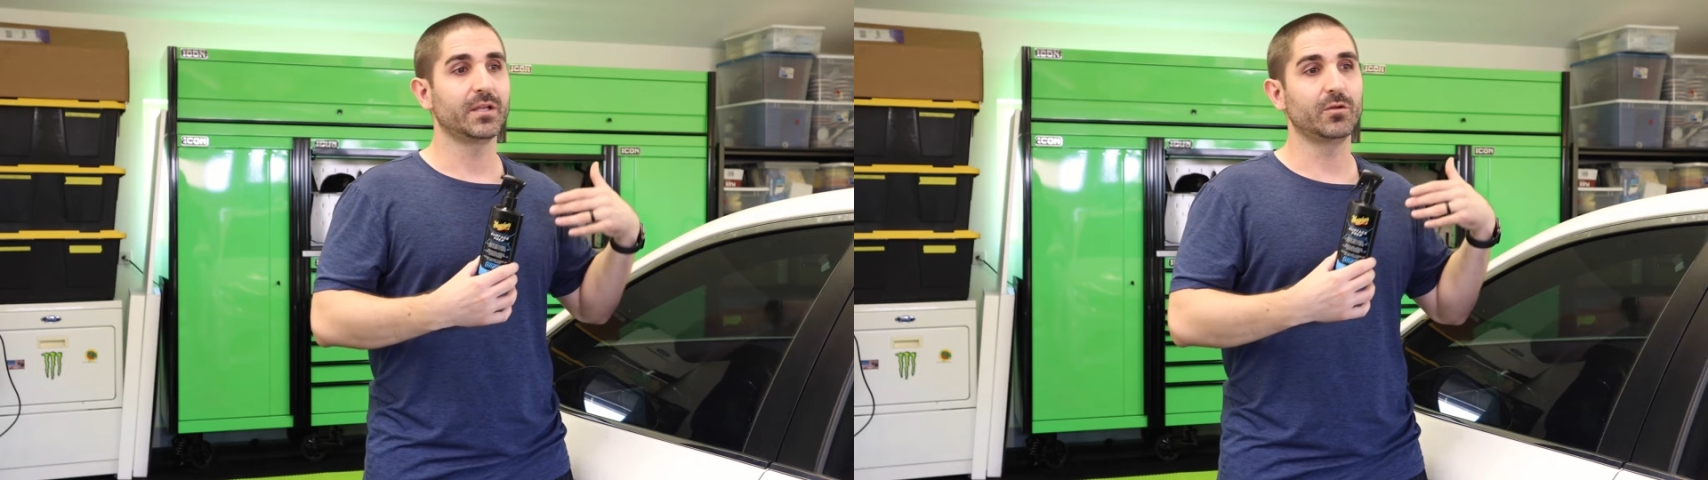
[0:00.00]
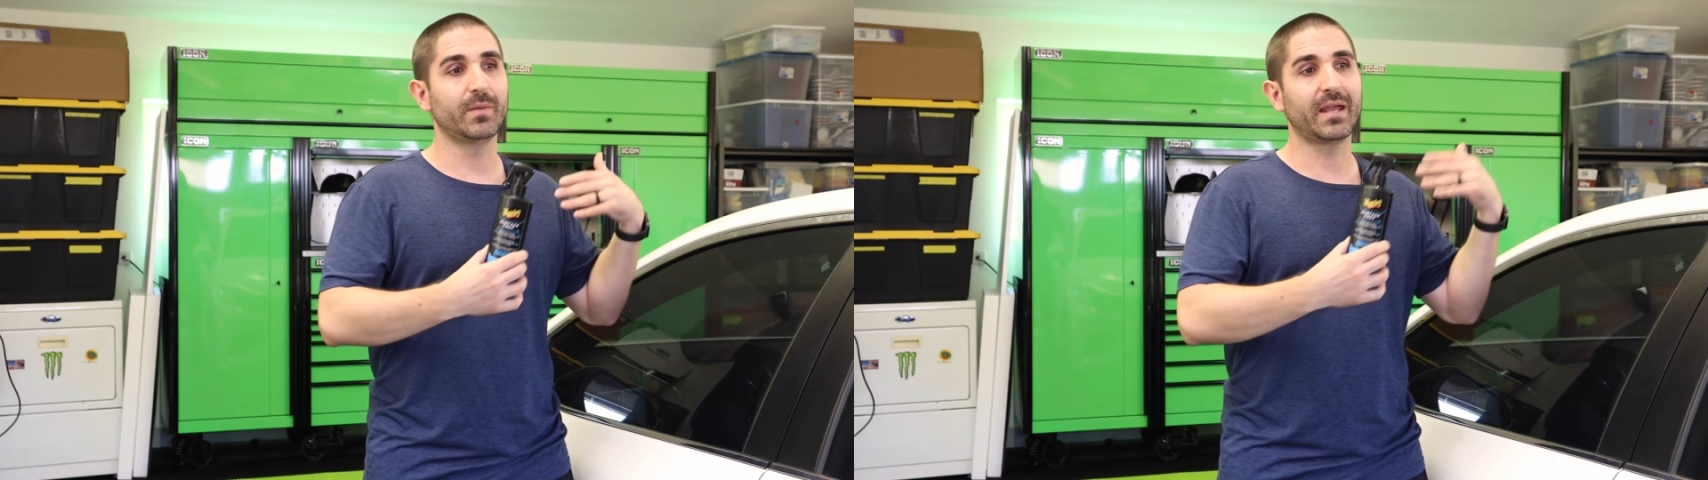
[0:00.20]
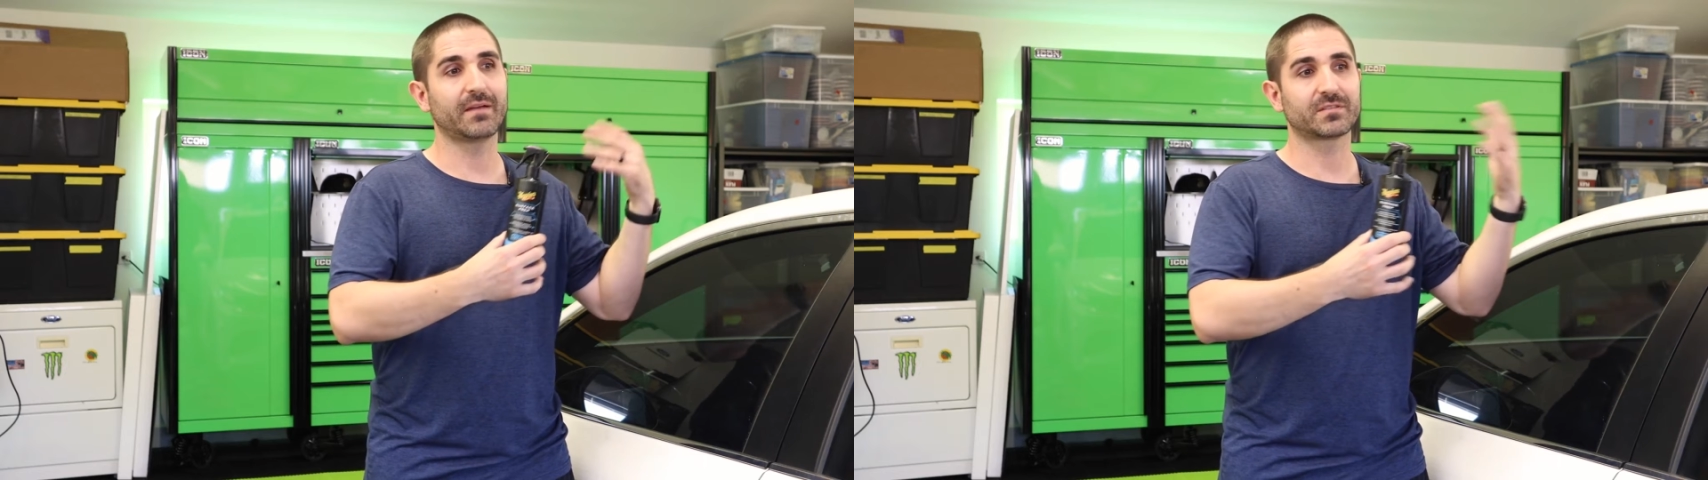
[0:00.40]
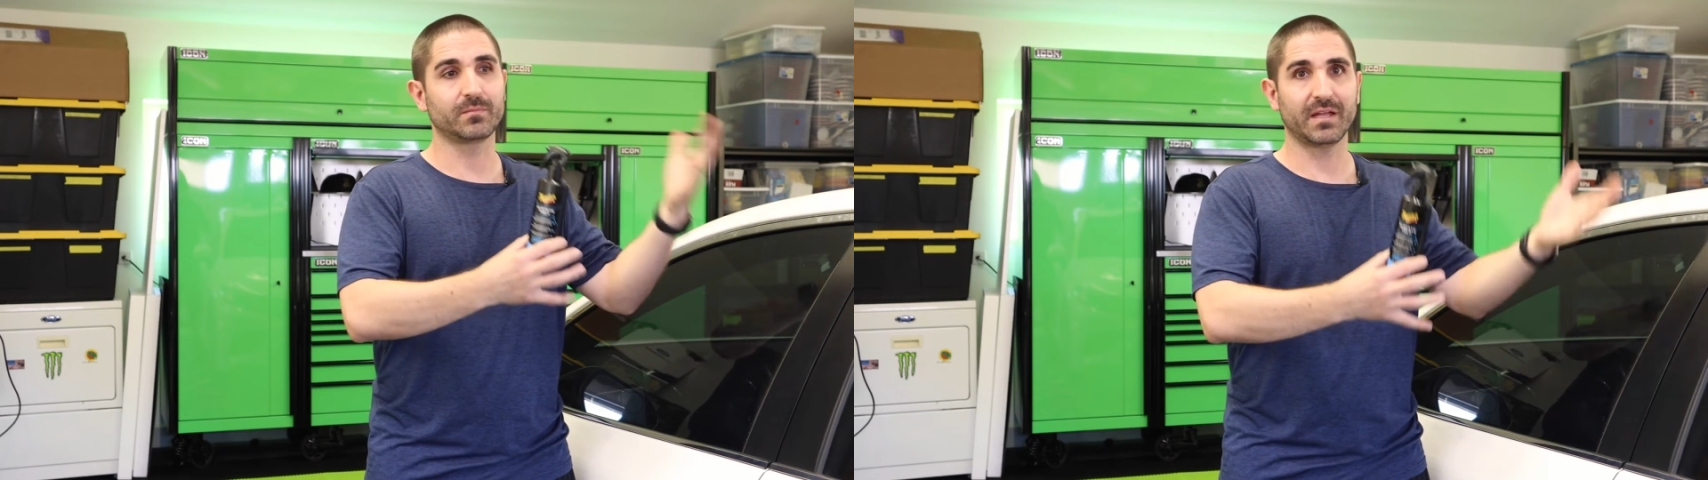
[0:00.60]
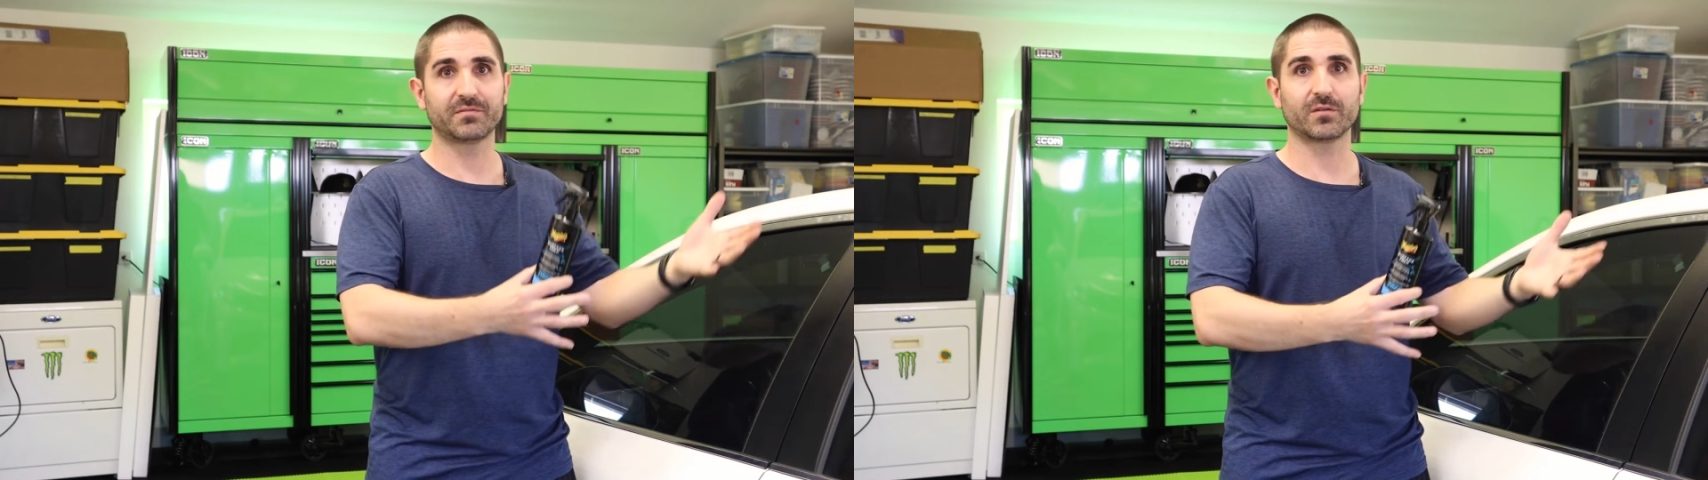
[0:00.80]
you may have
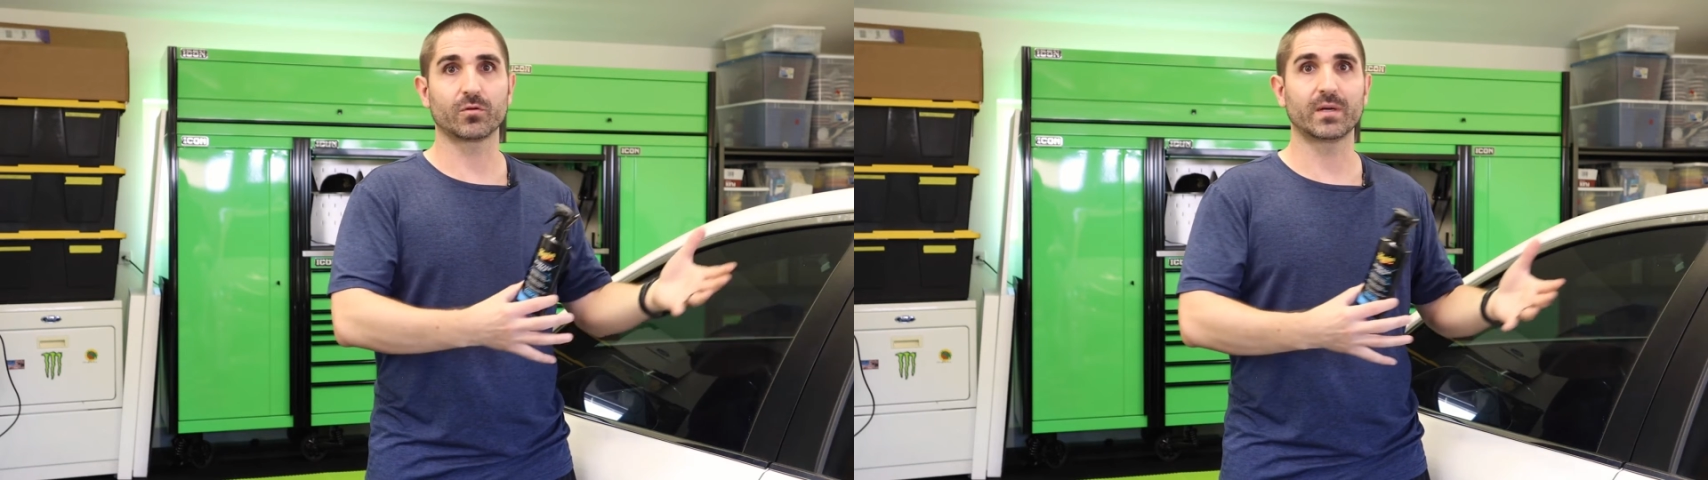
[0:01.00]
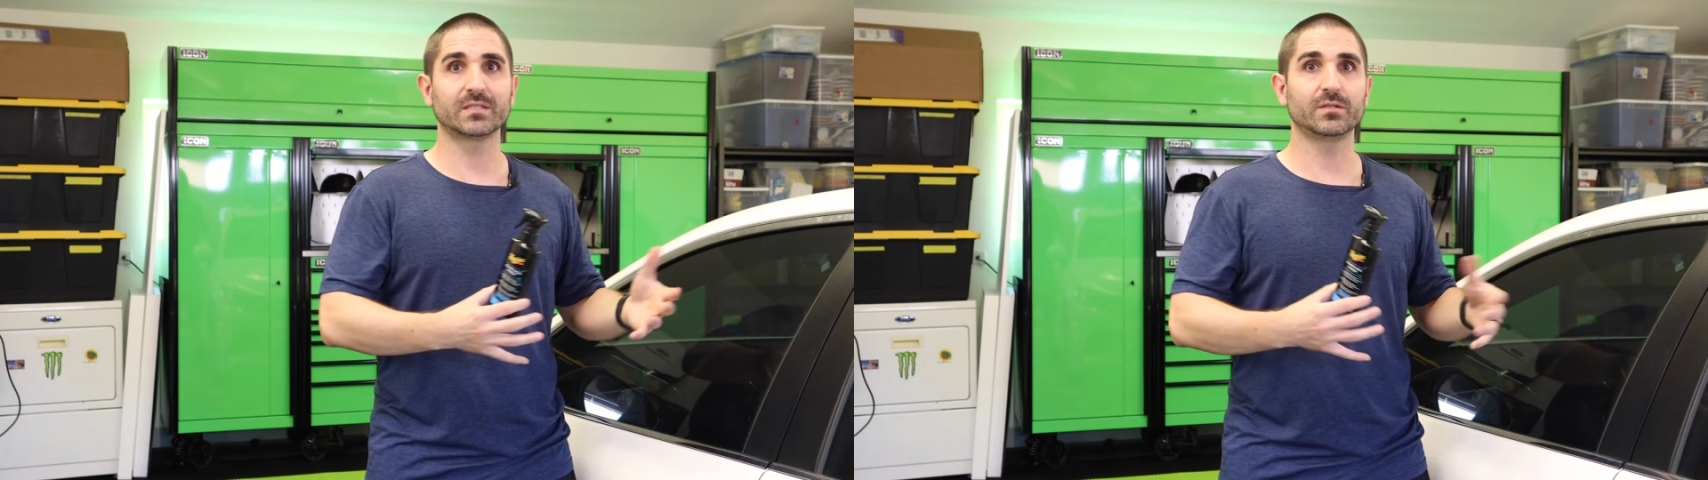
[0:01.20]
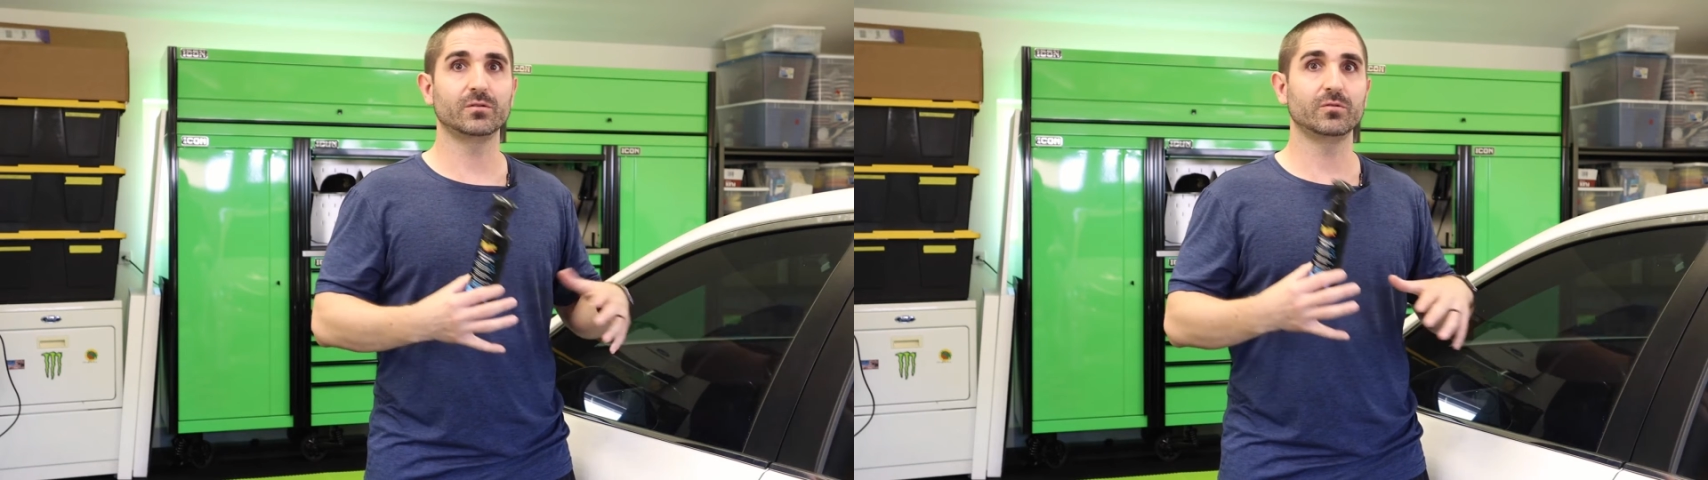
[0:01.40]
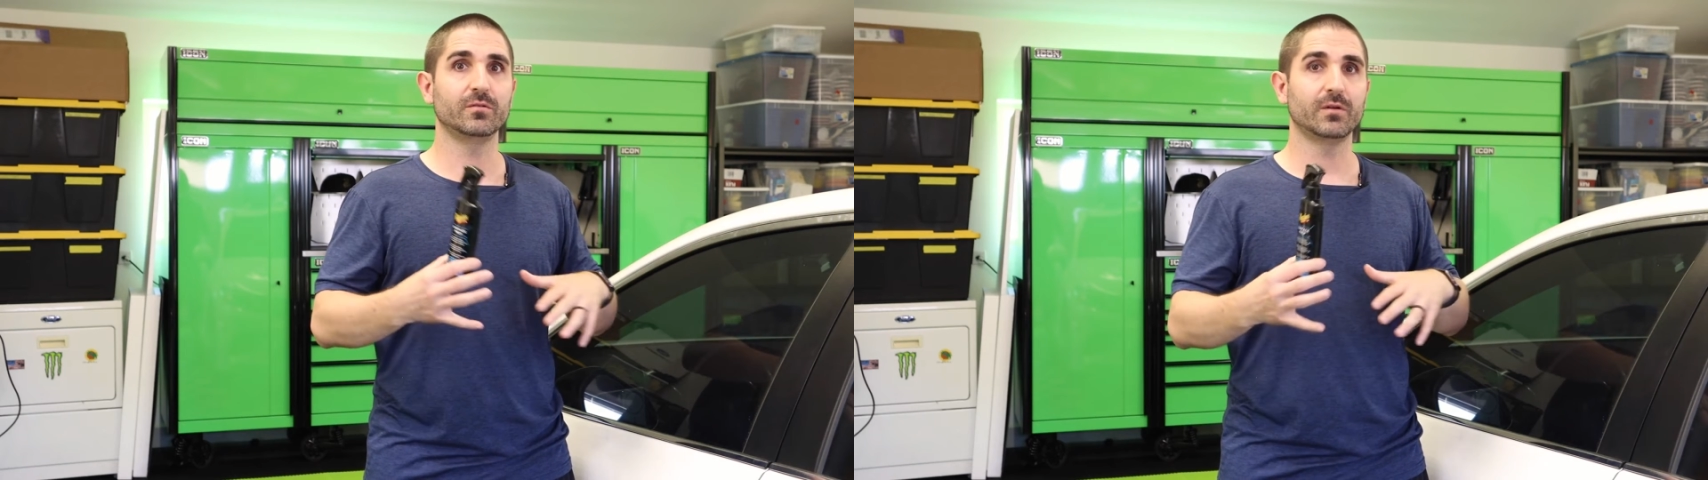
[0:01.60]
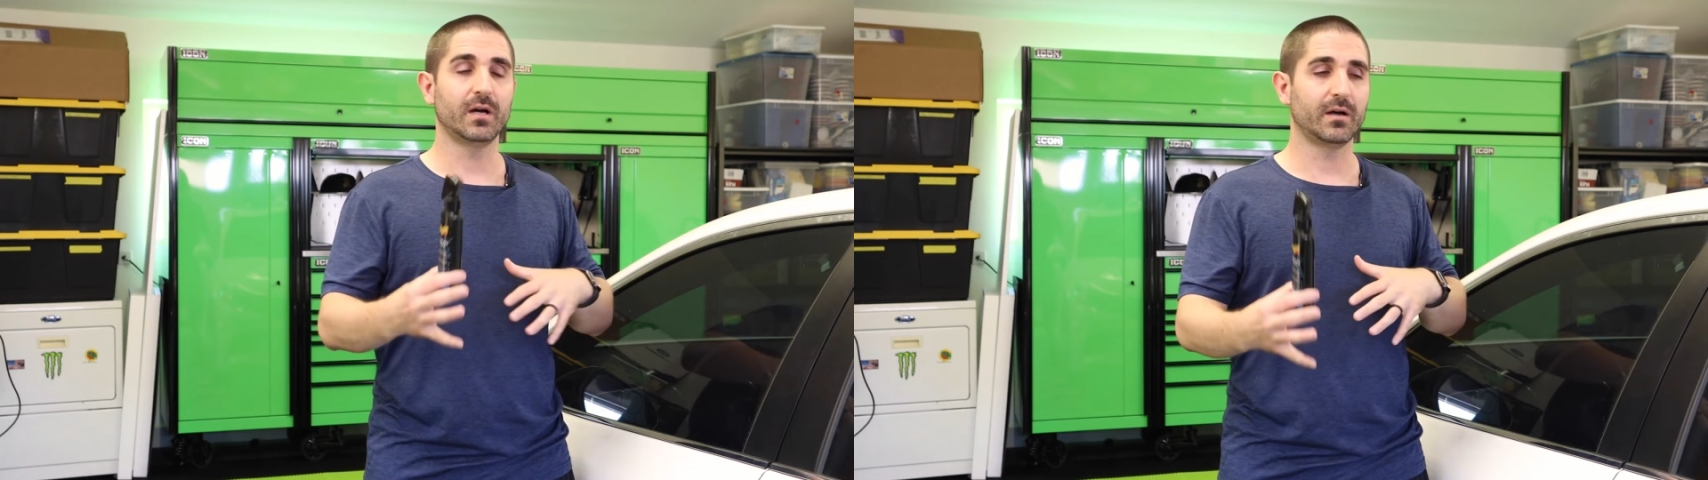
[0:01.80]
some leftover residue